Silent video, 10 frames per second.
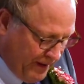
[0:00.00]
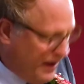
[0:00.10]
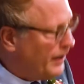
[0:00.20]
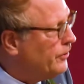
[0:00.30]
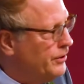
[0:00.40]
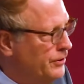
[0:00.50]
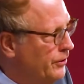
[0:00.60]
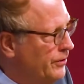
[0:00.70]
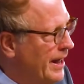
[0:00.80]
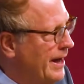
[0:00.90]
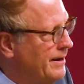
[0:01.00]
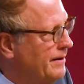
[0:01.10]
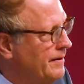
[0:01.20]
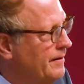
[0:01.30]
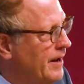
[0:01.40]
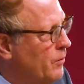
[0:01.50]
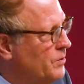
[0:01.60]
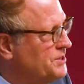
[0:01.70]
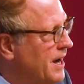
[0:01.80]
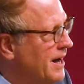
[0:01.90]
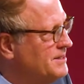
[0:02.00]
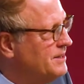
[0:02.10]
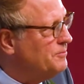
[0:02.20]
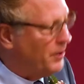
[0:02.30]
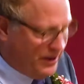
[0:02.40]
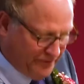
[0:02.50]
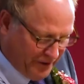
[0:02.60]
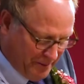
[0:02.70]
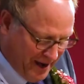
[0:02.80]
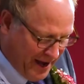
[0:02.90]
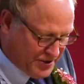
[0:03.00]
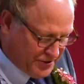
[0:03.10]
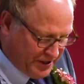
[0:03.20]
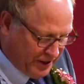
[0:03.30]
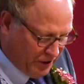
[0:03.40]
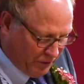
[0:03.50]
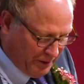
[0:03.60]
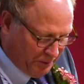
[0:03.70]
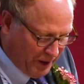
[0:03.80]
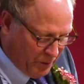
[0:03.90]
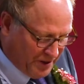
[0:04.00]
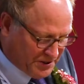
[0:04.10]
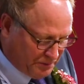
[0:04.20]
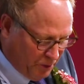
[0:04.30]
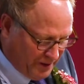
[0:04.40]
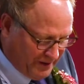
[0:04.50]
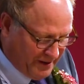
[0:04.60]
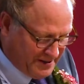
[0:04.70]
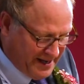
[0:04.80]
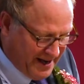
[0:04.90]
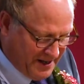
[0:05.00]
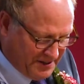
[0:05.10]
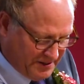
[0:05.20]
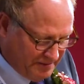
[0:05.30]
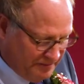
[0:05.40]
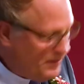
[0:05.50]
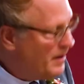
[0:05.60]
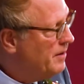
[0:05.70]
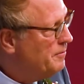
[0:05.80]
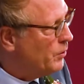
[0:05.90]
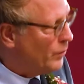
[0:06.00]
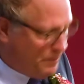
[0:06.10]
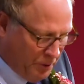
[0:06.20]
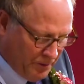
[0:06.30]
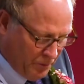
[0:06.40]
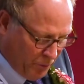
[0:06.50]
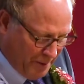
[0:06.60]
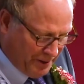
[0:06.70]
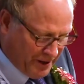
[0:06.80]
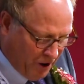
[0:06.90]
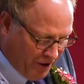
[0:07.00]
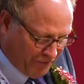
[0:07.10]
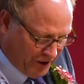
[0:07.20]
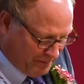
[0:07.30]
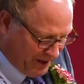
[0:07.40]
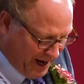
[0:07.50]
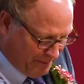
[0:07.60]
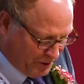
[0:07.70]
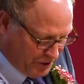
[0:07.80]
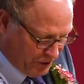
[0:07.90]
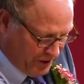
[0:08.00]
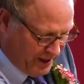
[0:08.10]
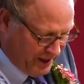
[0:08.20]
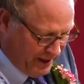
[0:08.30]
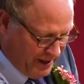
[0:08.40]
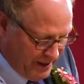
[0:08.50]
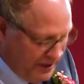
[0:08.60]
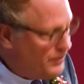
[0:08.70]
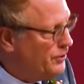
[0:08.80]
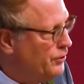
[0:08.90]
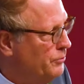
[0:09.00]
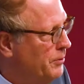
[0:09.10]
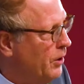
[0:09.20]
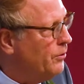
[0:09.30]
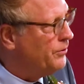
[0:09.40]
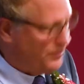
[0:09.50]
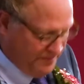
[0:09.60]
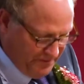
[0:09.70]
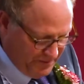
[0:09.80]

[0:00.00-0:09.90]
He couldn't do that at Wisconsin, playing for the Badgers. He could only play one sport there, tennis. But Ripon offered him the opportunity to do both,